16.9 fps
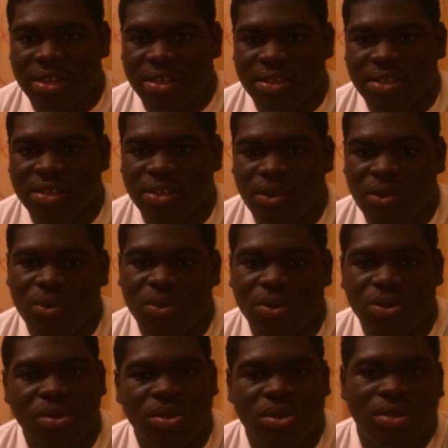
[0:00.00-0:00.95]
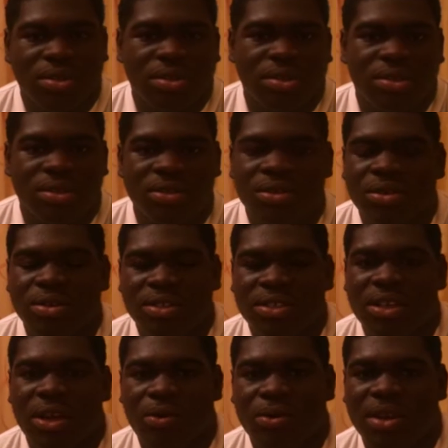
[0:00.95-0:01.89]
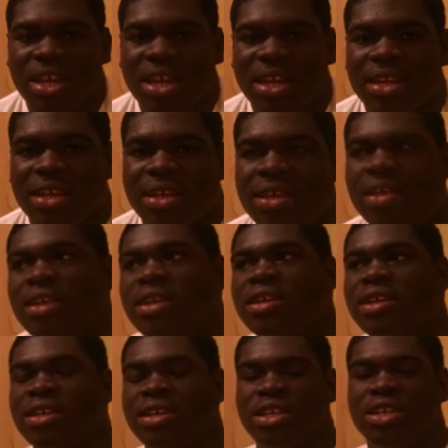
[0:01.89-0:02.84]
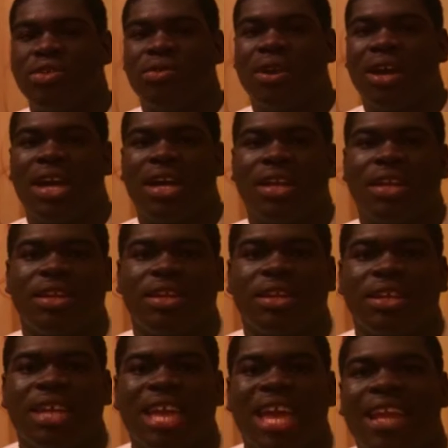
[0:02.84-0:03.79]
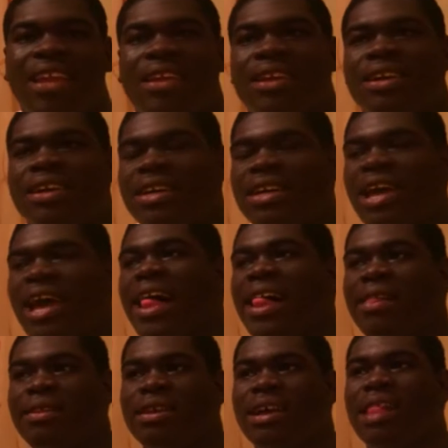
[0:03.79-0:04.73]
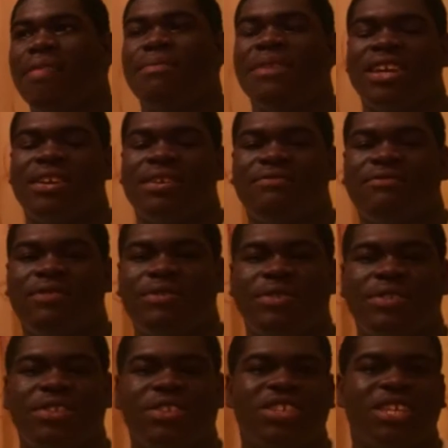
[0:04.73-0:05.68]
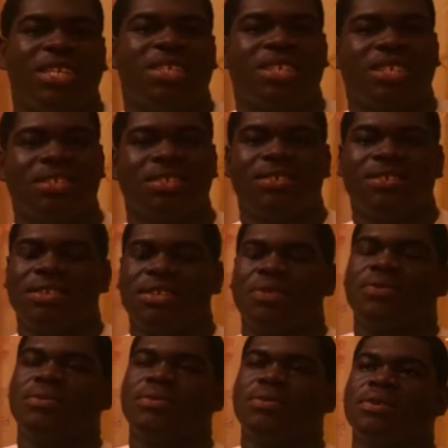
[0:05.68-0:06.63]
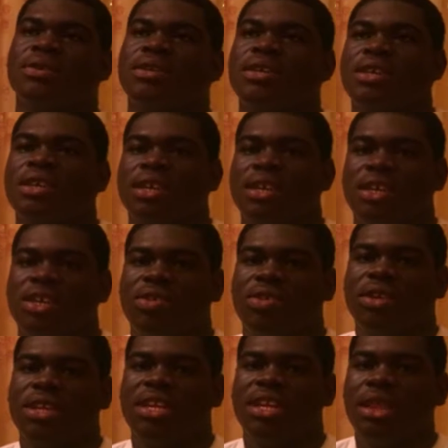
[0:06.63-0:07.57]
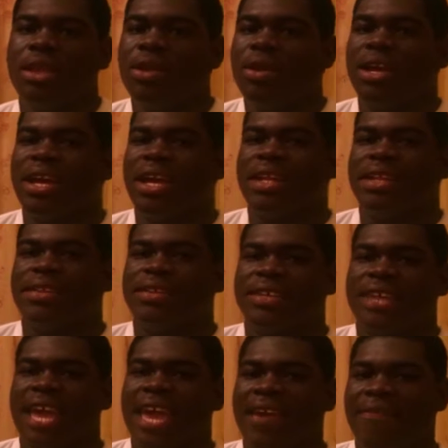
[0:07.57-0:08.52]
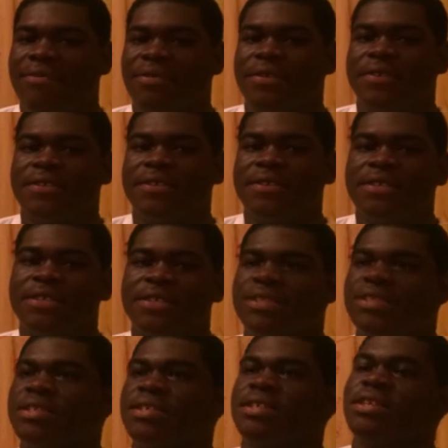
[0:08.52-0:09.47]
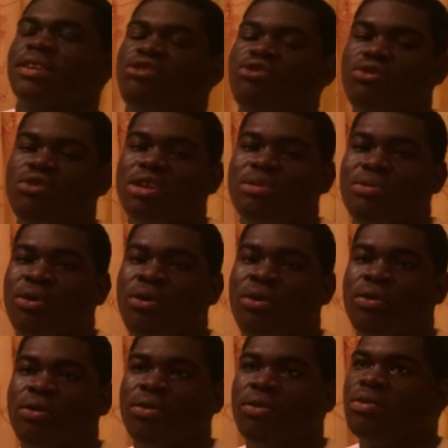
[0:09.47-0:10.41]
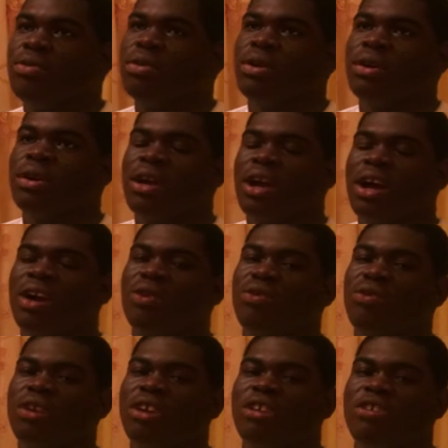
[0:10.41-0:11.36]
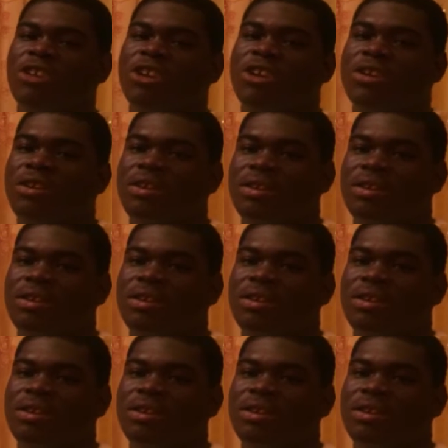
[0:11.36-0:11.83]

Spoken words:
so good sounding, you can get, I'll make a few suggestions to you. You can either get Evans, Remo, Aquarian.